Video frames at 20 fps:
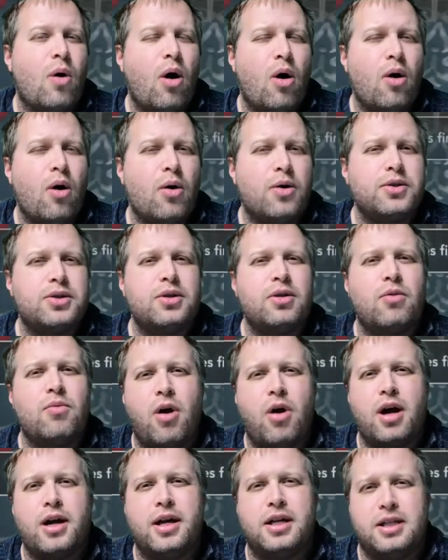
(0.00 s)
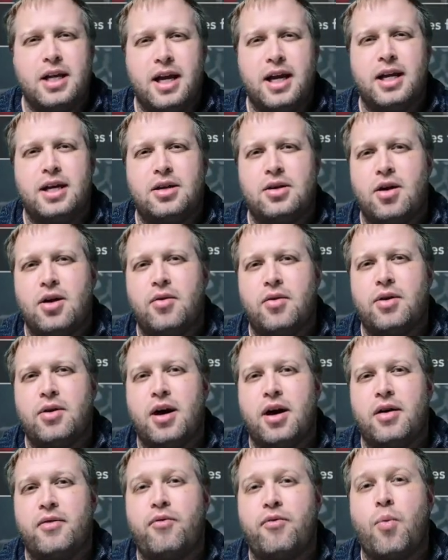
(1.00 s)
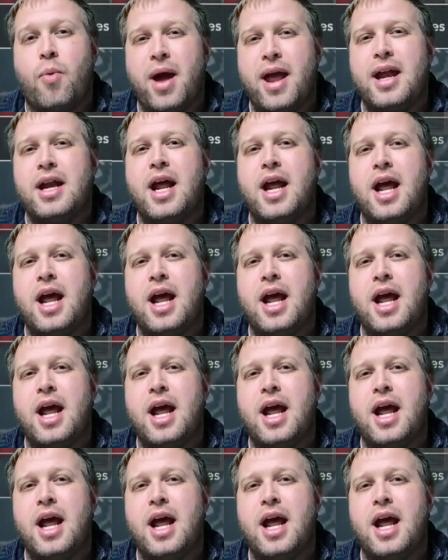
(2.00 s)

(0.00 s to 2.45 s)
also want to take note of when